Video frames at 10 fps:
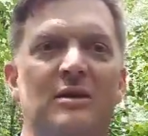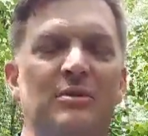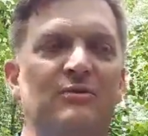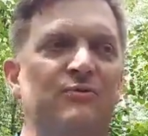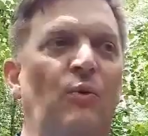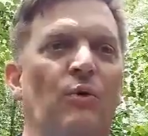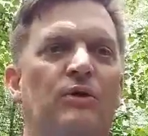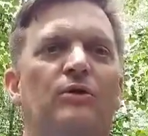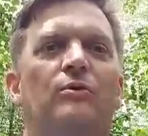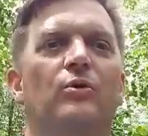to be for
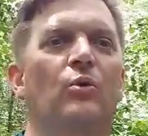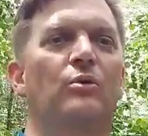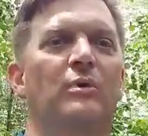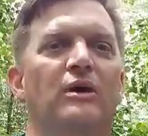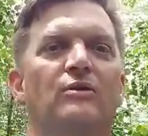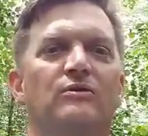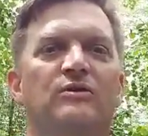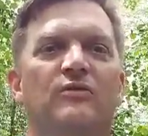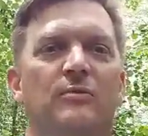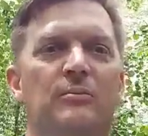you in order to make
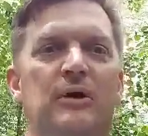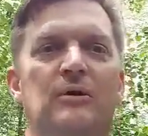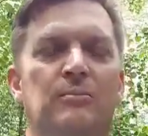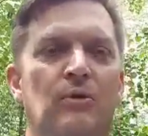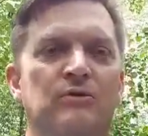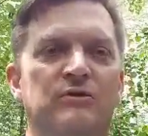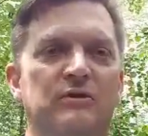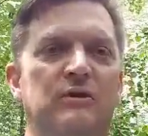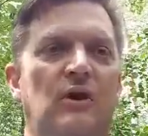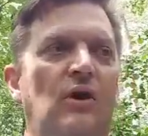yourself a better
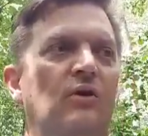person